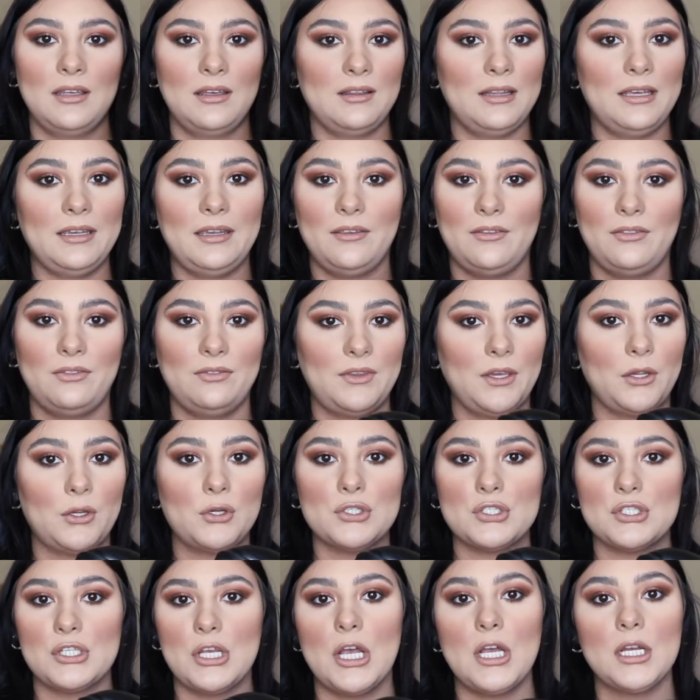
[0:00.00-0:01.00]
like
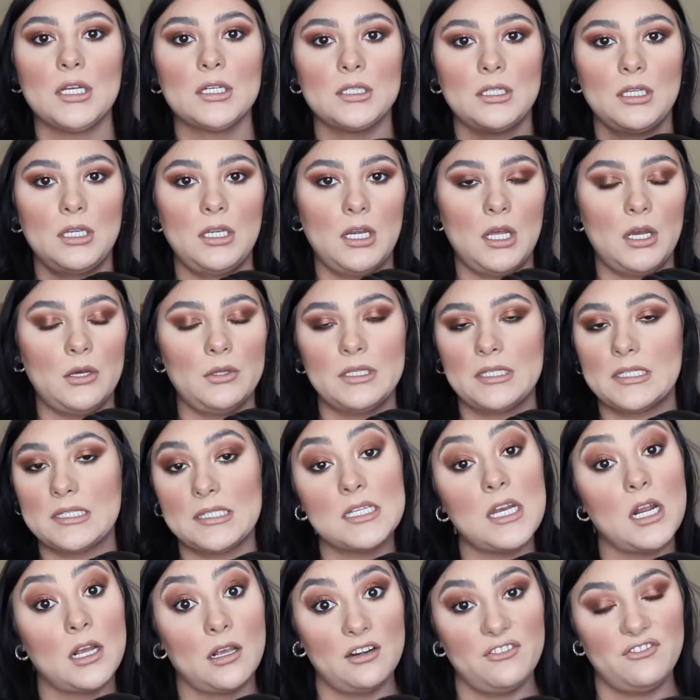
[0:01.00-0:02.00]
thicker sock, no, like it's
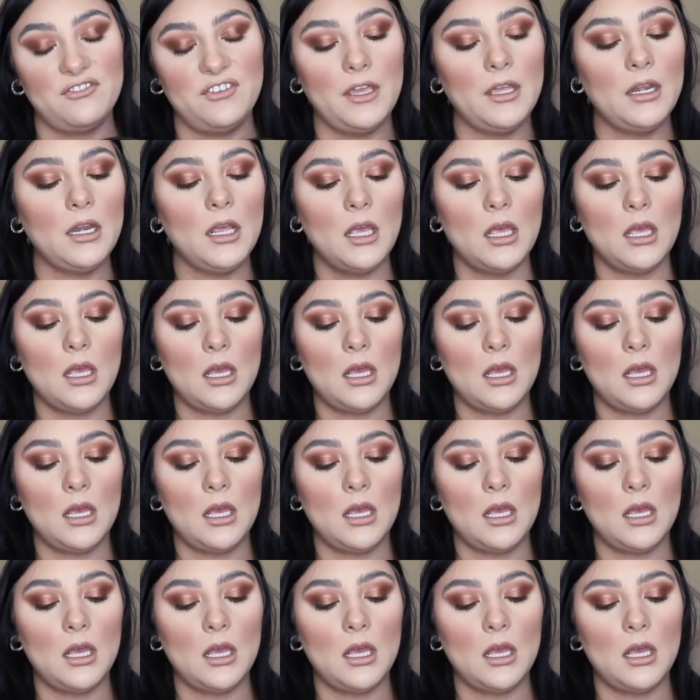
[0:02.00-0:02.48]
not gonna fit.